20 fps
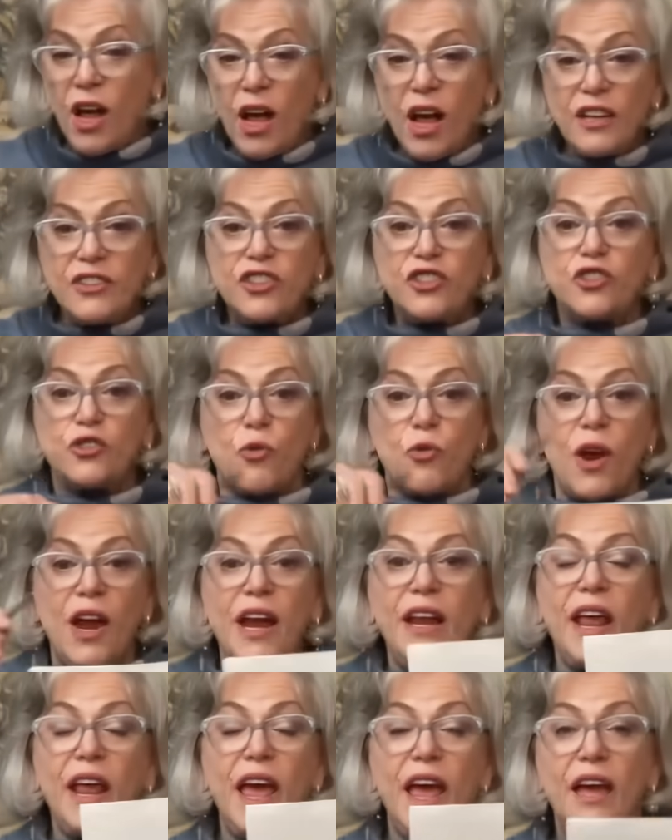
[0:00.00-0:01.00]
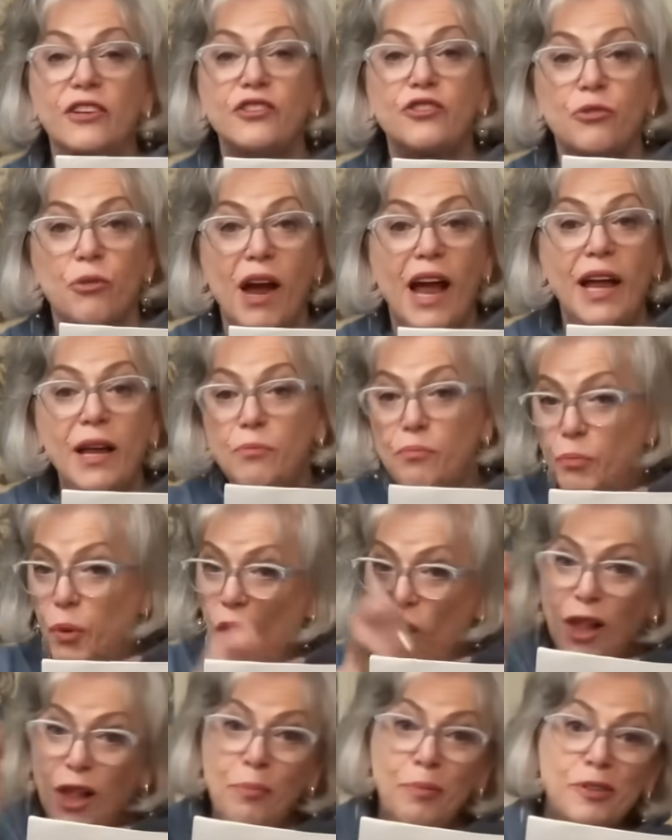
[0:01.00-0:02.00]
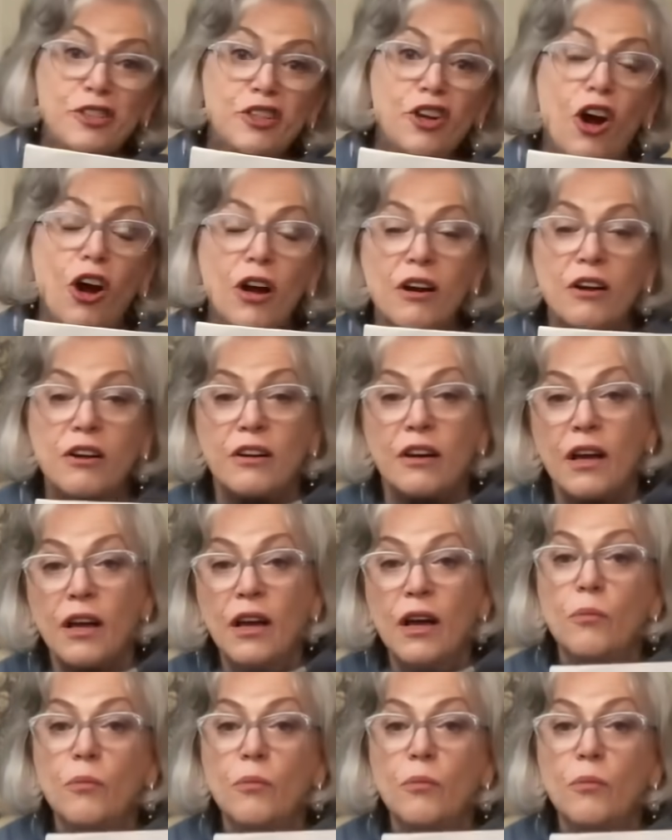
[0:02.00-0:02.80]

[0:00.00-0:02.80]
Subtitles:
a straight edge, right? Pull up a chart.